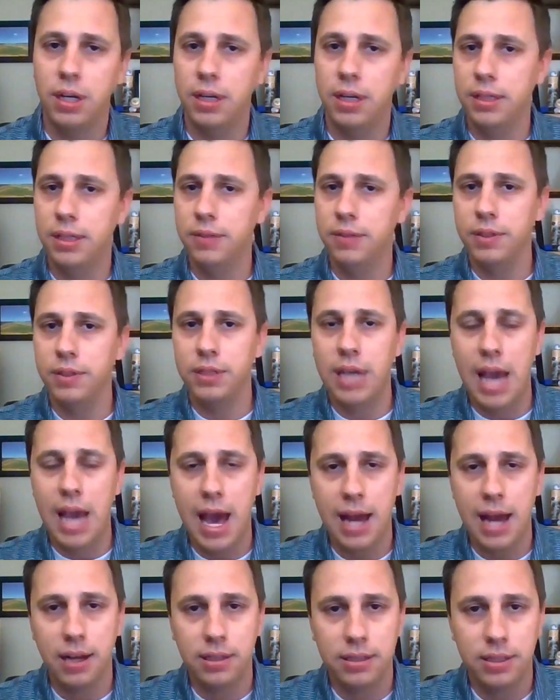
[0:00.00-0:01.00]
even
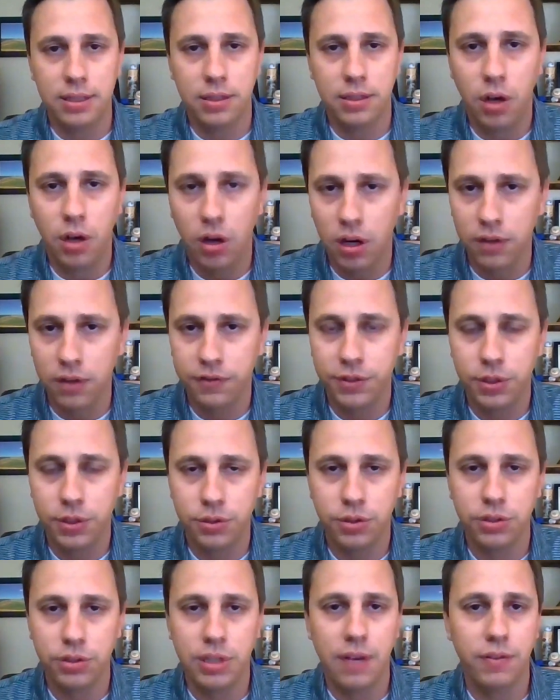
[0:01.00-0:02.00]
cattle and hog
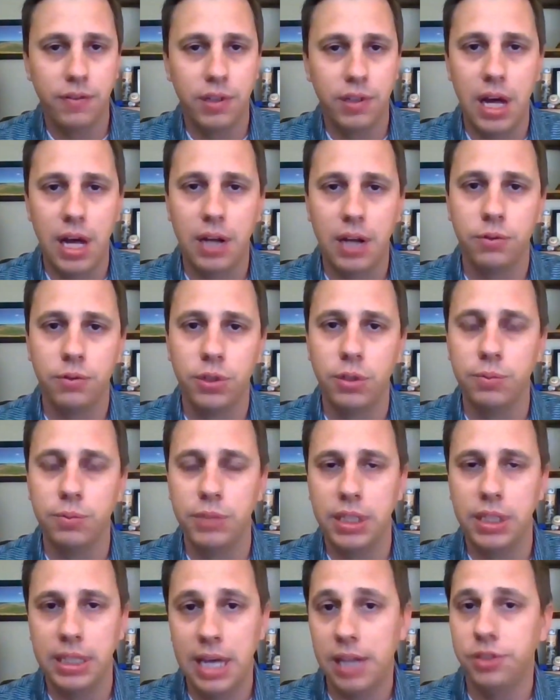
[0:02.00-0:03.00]
futures have a lot of
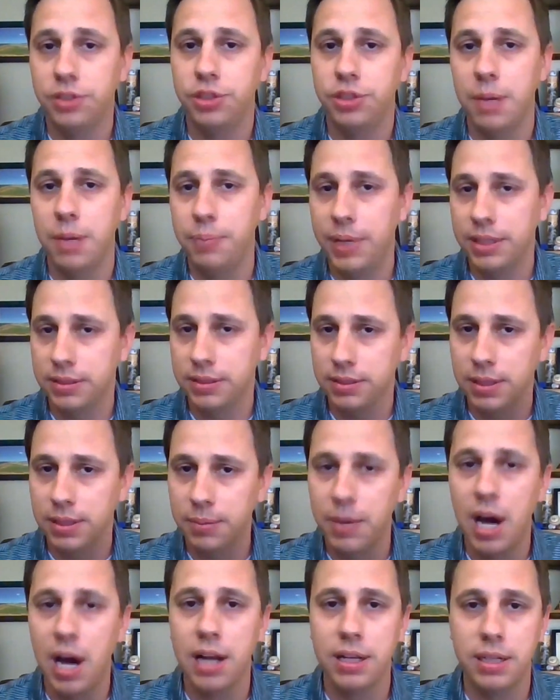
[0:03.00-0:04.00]
room to catch up as
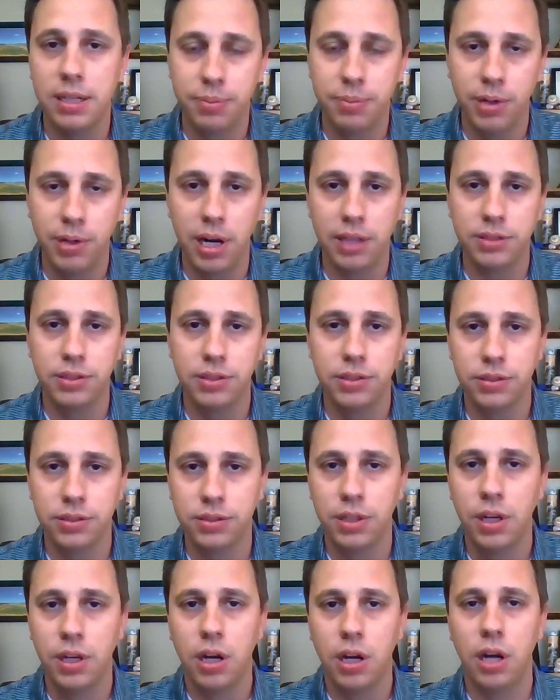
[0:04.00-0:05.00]
commodity
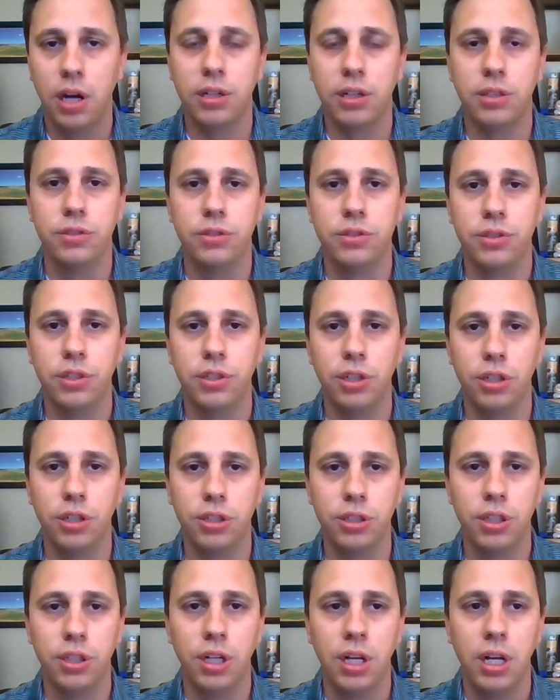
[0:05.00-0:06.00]
prices are
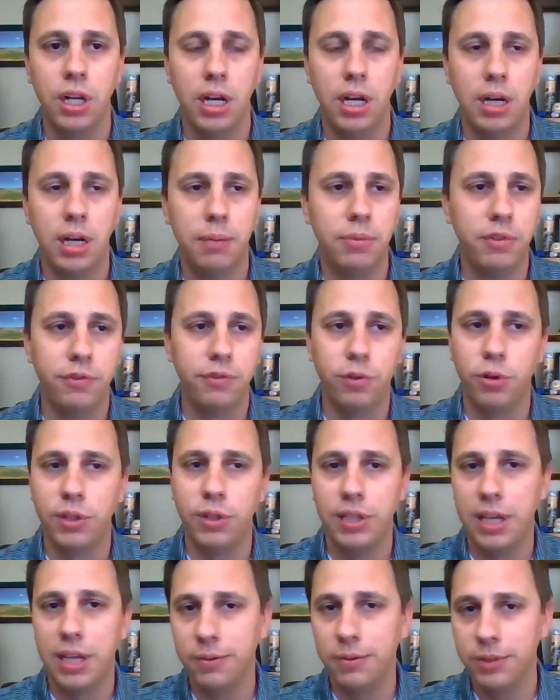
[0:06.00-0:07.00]
concerned
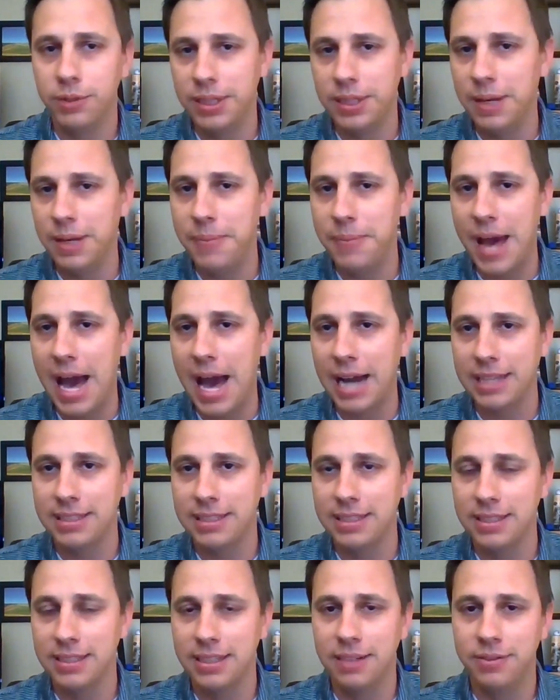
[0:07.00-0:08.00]
before they would get back
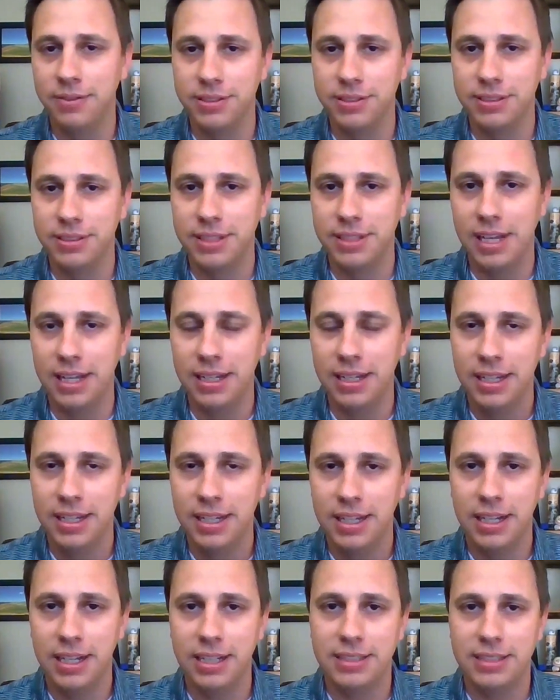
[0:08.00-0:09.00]
to levels that
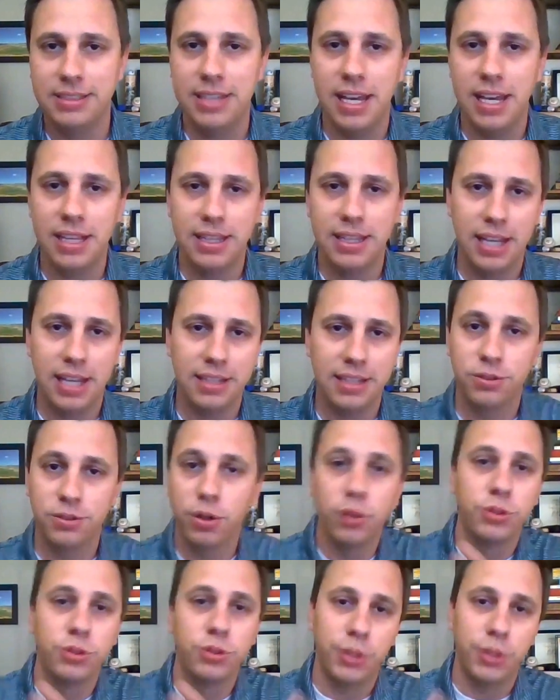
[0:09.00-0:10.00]
say that
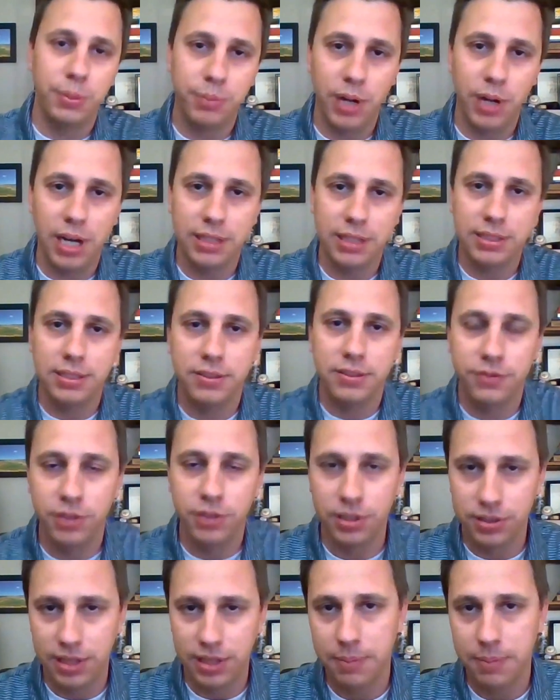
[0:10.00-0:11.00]
grocery prices, for
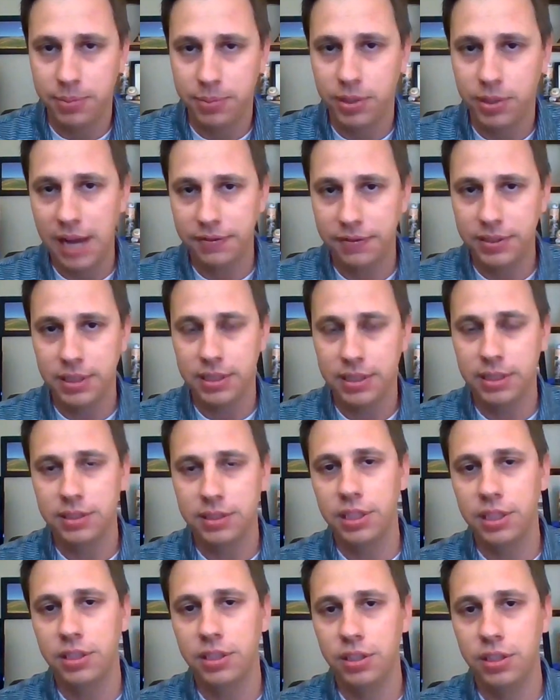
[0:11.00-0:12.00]
example, have to
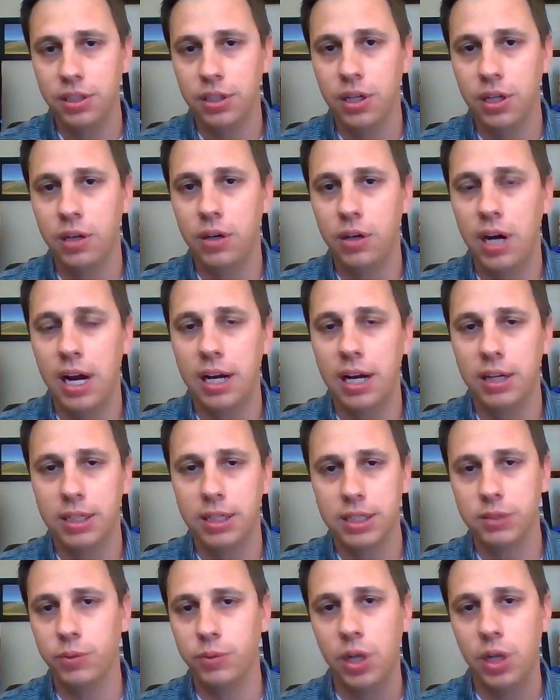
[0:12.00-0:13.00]
continue to go higher
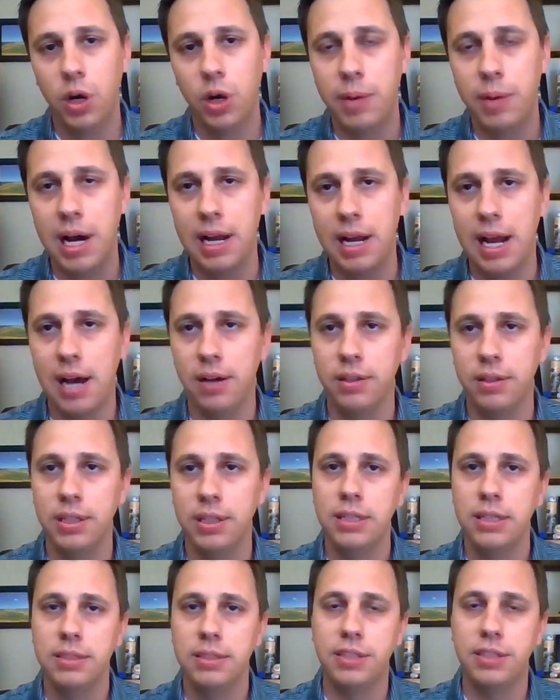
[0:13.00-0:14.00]
because we know about how
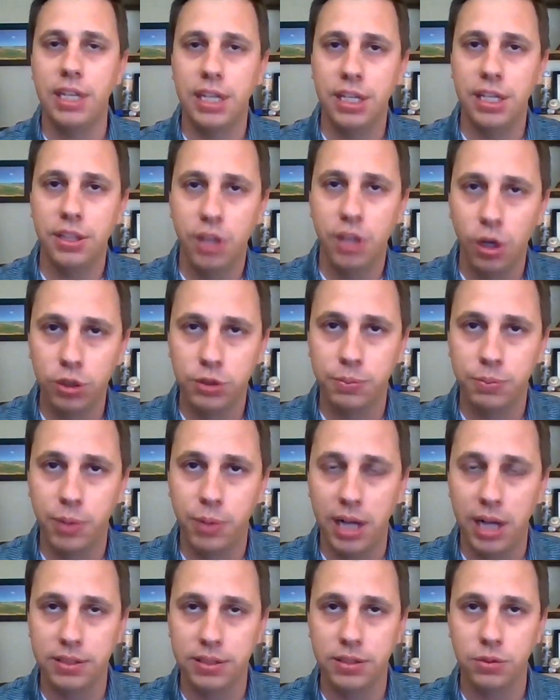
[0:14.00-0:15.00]
sticky those
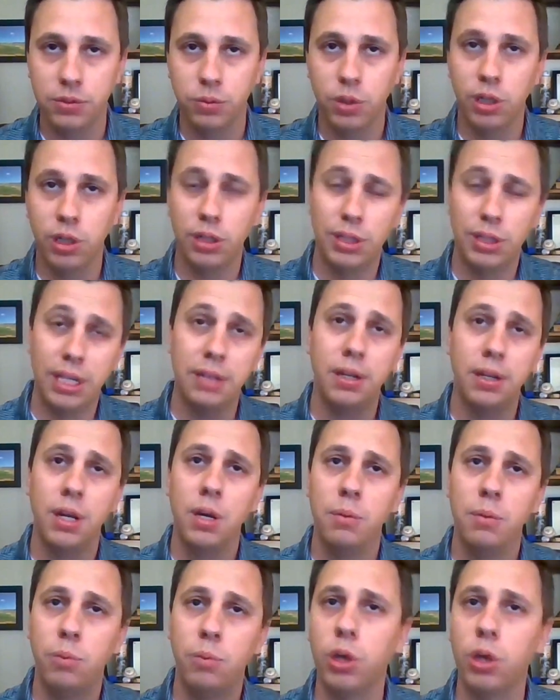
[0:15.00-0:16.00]
prices were. And then
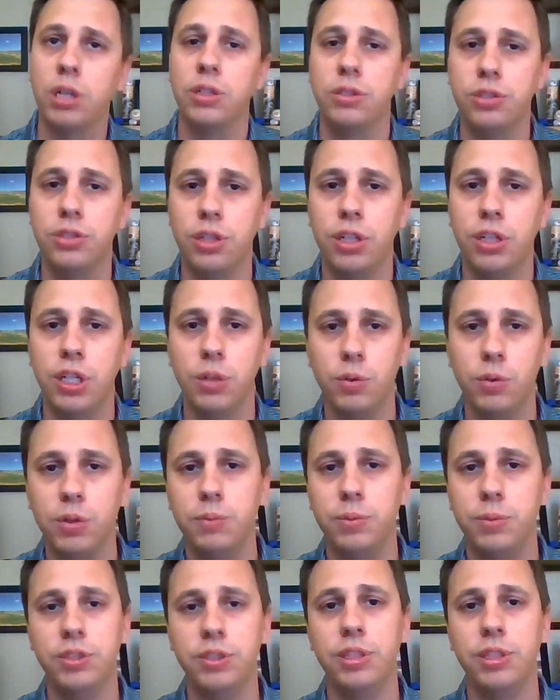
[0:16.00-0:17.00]
more concerning
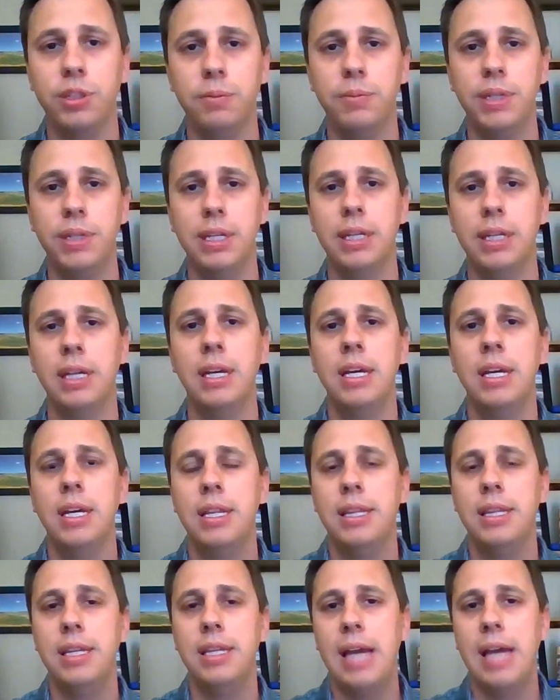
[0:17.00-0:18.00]
would still be
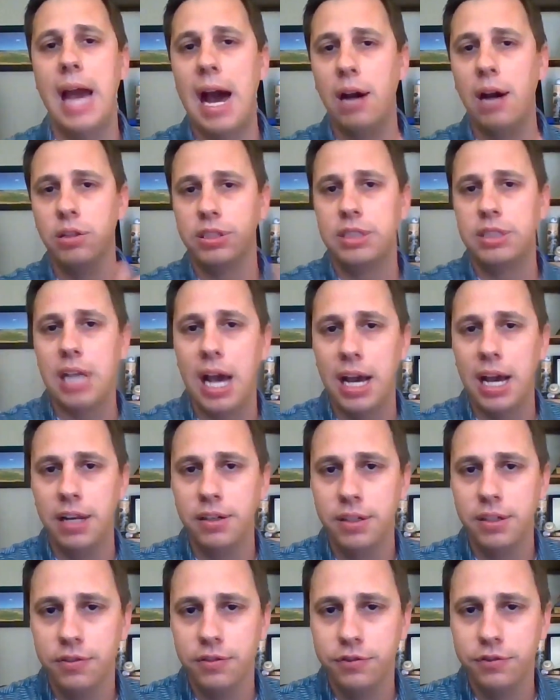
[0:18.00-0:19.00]
the
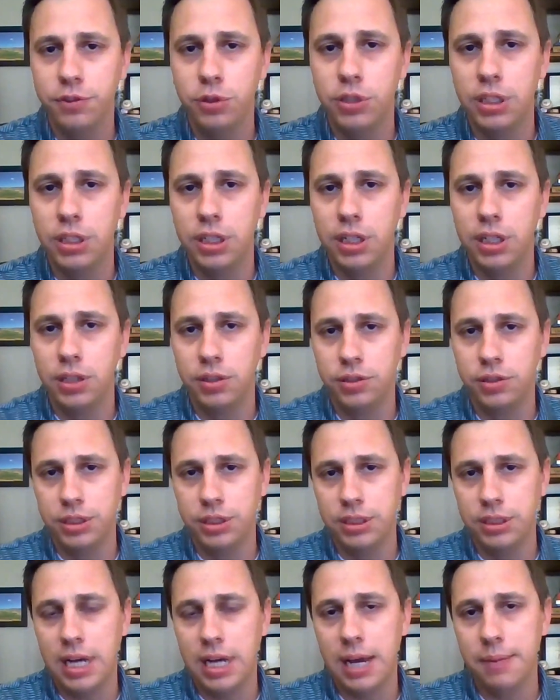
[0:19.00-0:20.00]
outside food and
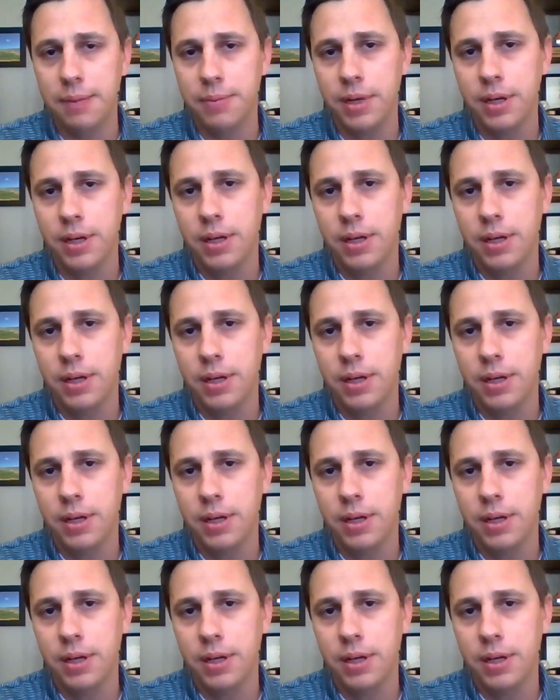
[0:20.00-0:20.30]
energy type